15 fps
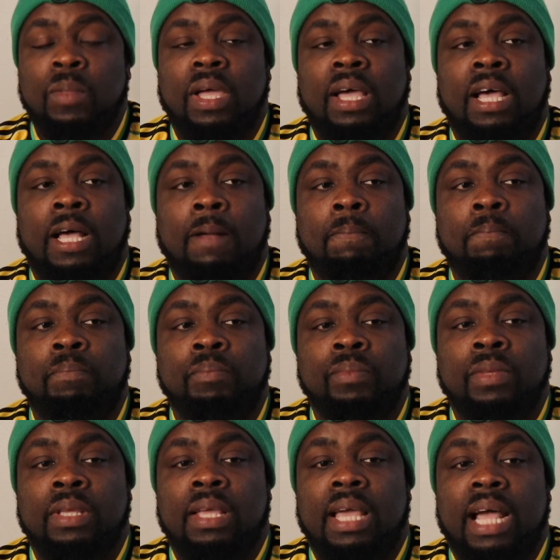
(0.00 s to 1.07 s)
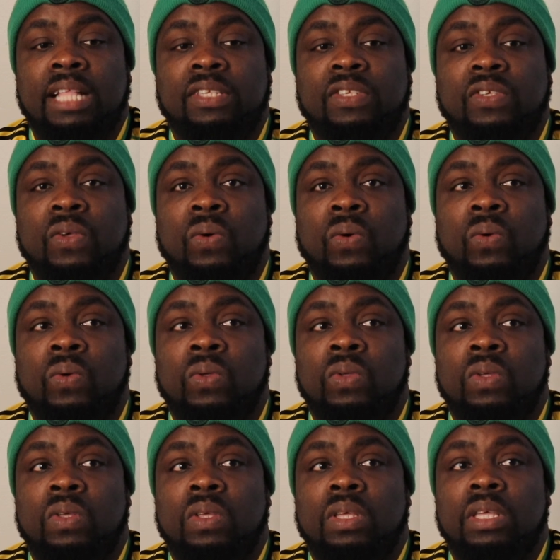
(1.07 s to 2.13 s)
And so,
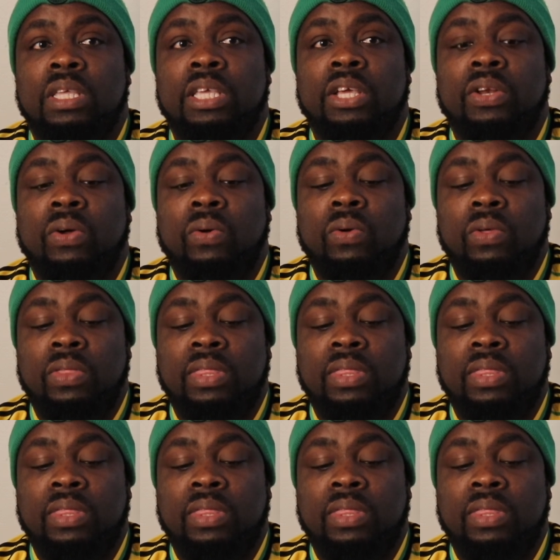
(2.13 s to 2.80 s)
you know,